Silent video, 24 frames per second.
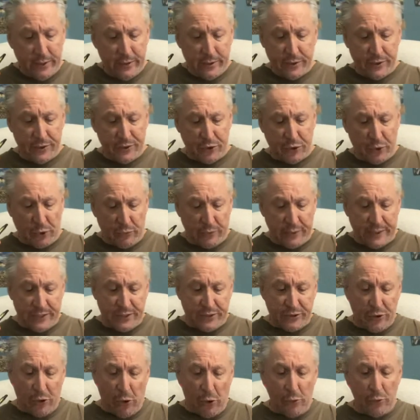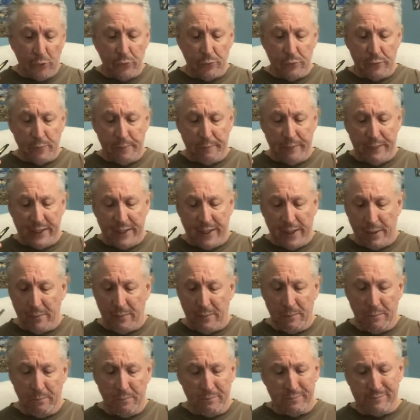The story's tone would
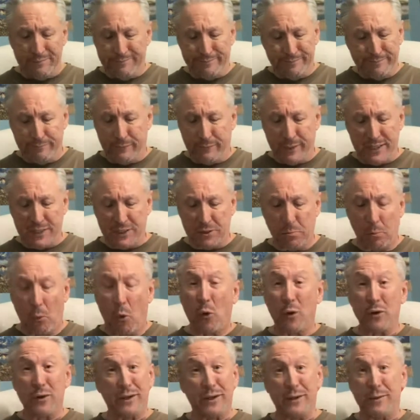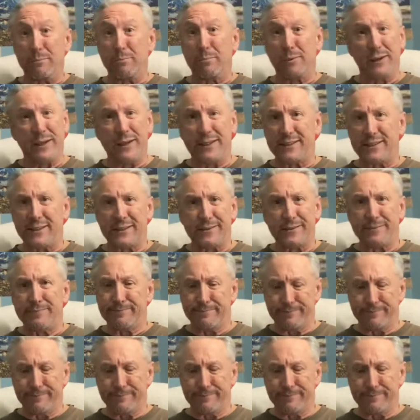become much more unpleasant.